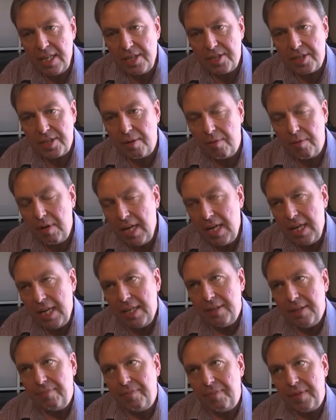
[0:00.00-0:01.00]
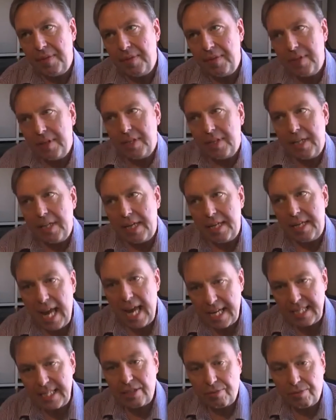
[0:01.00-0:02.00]
So
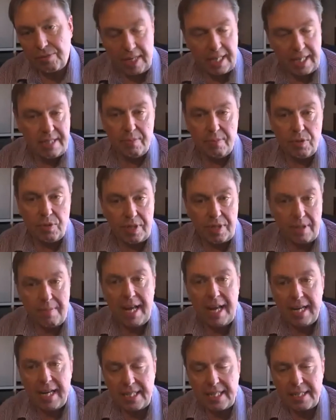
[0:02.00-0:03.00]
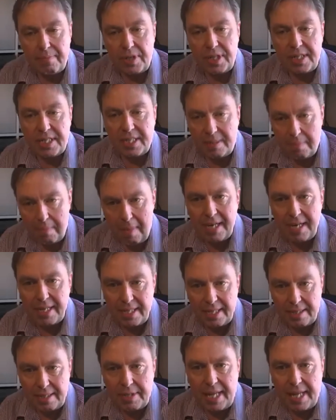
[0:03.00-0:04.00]
yes, it creates more demand, but it's
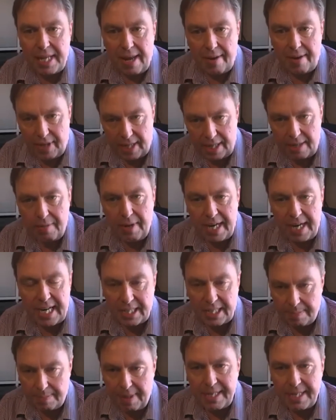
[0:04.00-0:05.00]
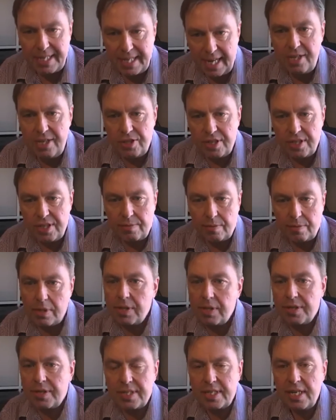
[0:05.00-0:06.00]
demand that was there anyway and expectations that were
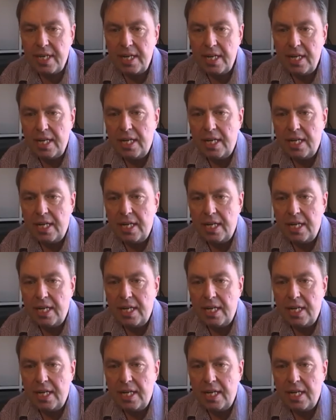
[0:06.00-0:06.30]
on us.